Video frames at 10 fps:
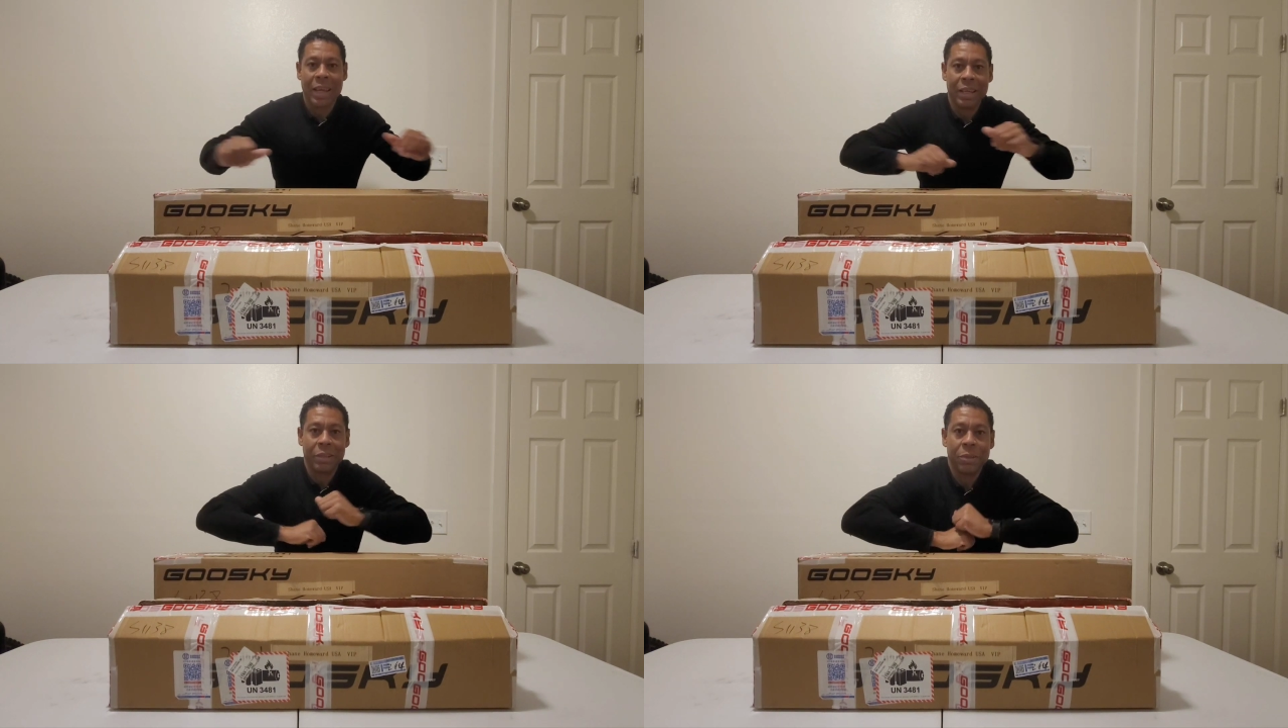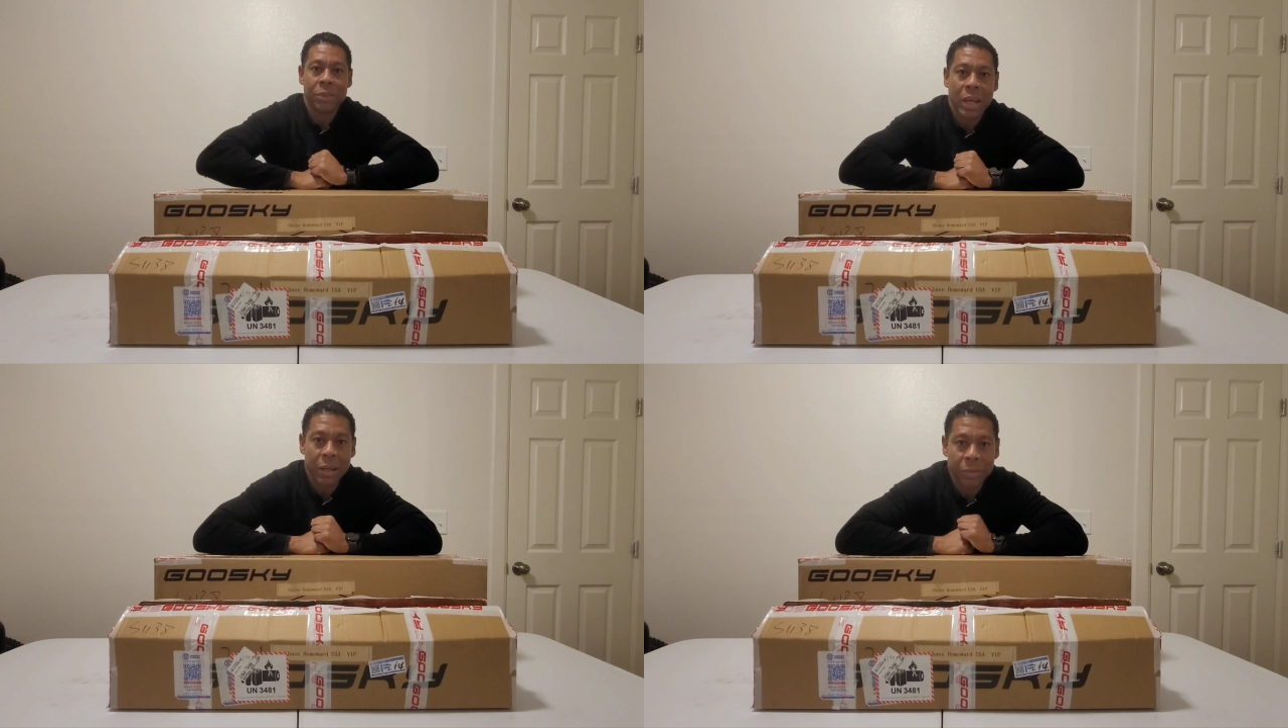And
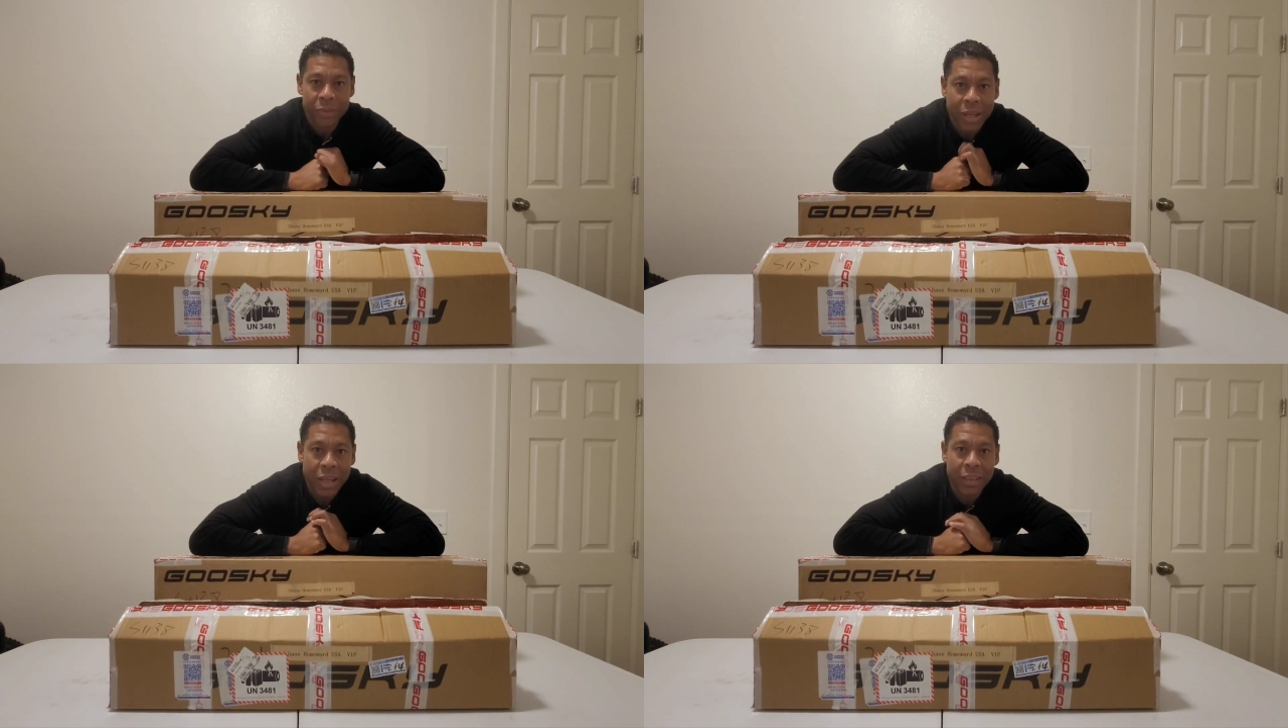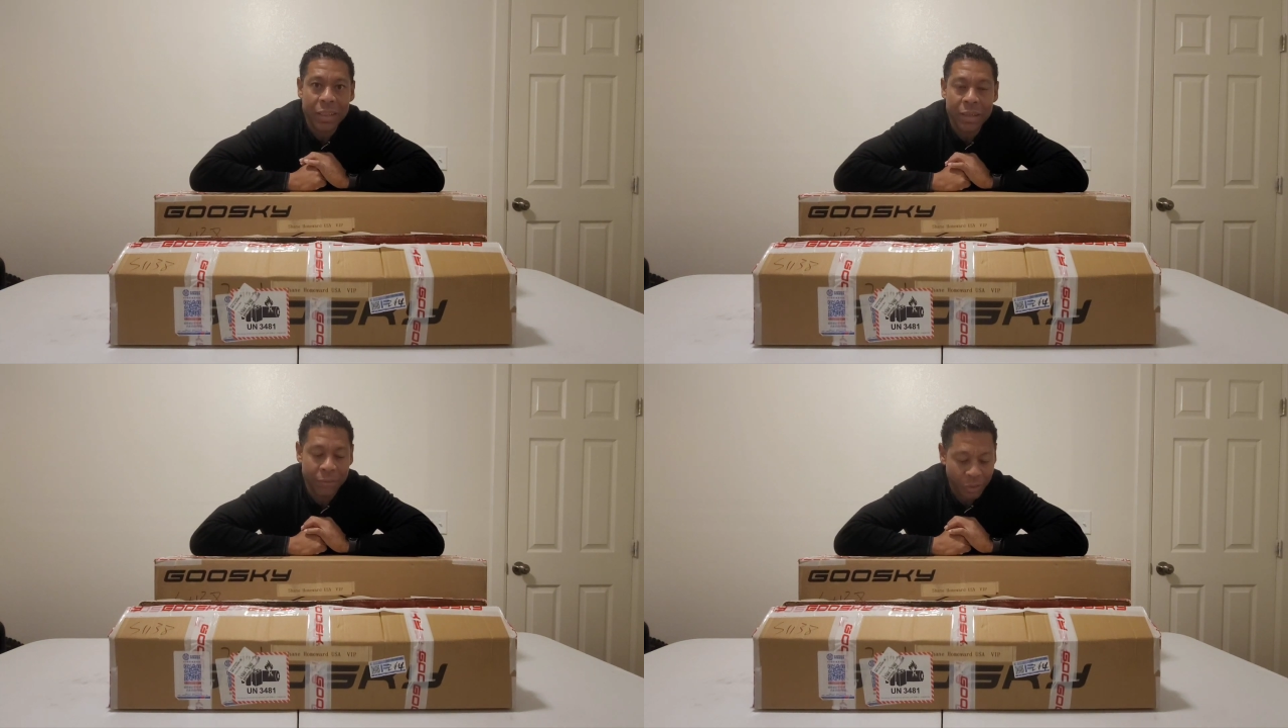Goosky was kind
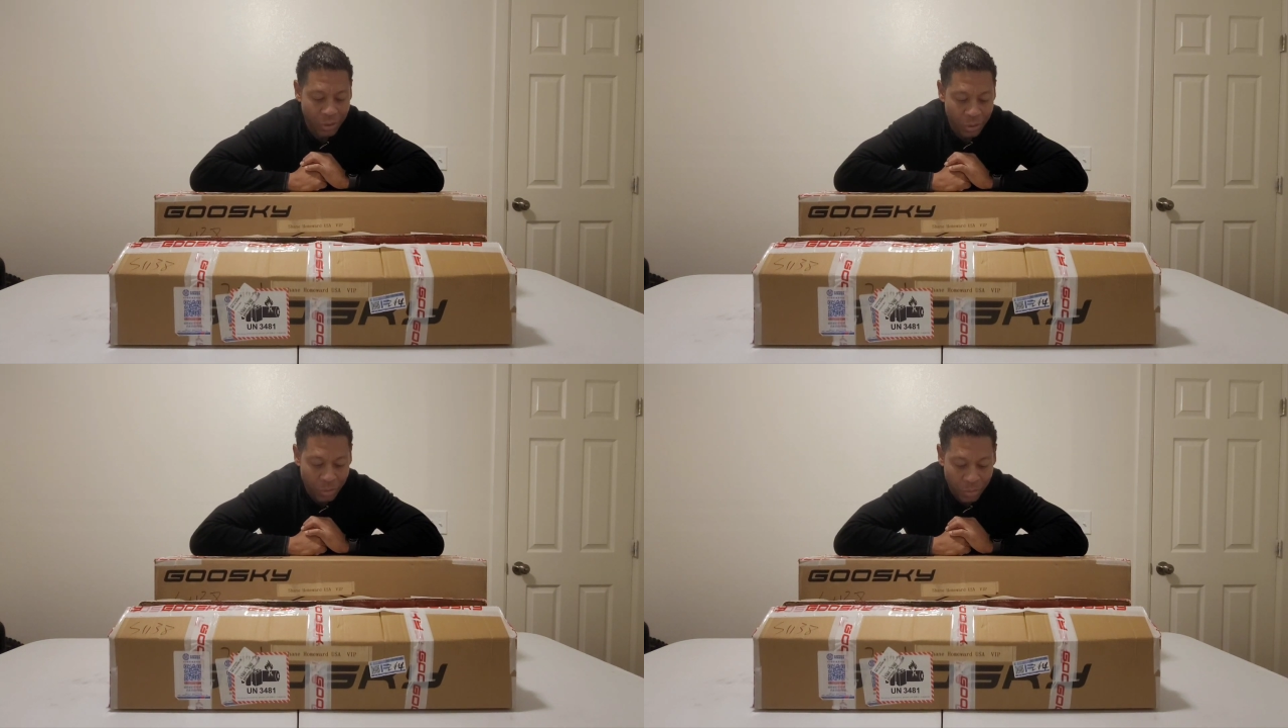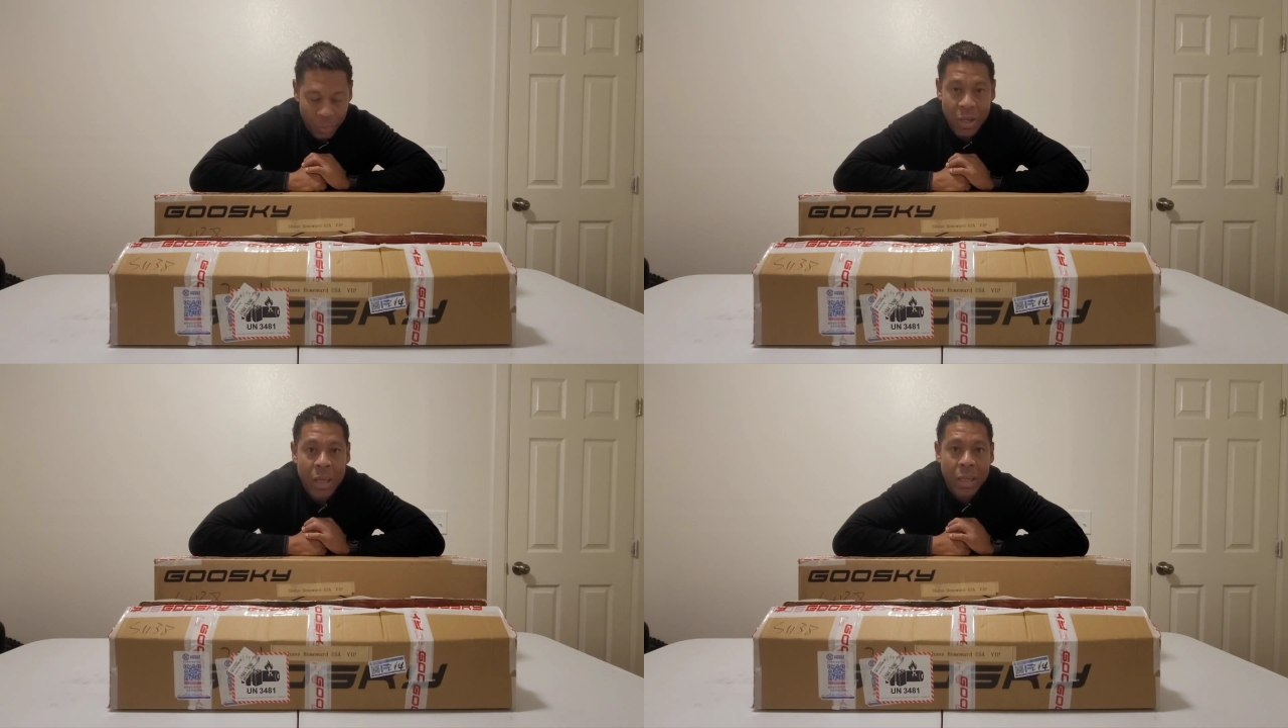enough to